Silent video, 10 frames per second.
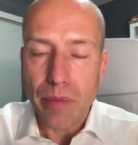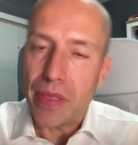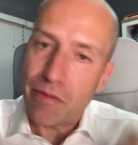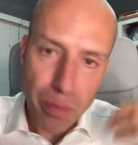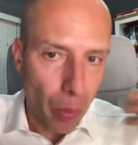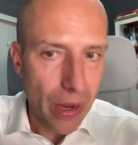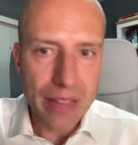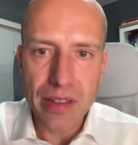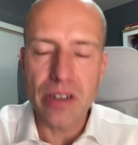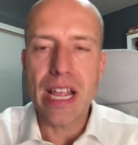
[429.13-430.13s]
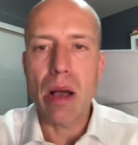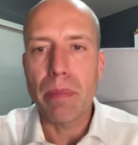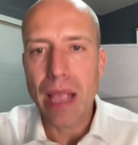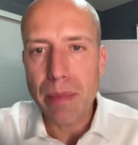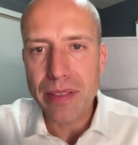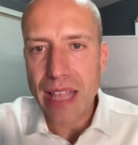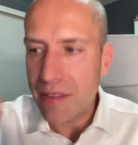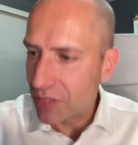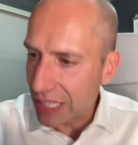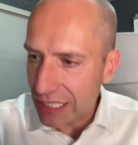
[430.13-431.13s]
They've put in their down payment.
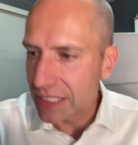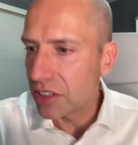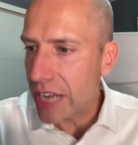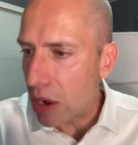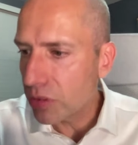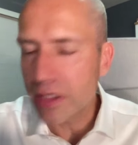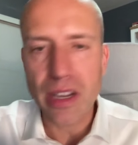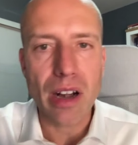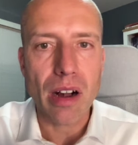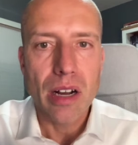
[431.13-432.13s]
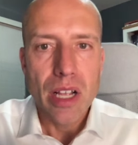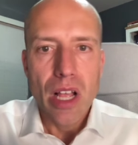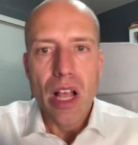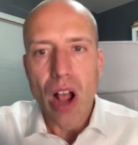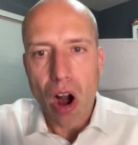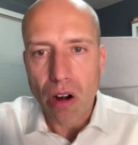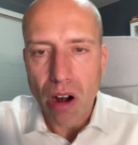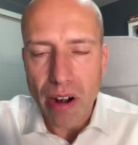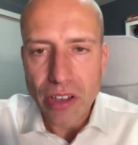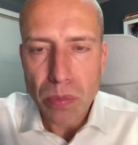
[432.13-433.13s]
They've cleared out their
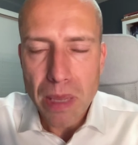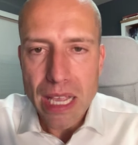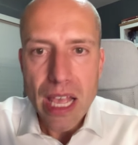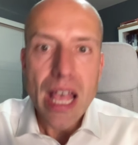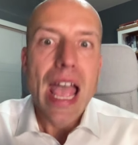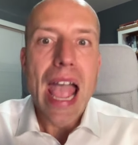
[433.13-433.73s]
RRSP,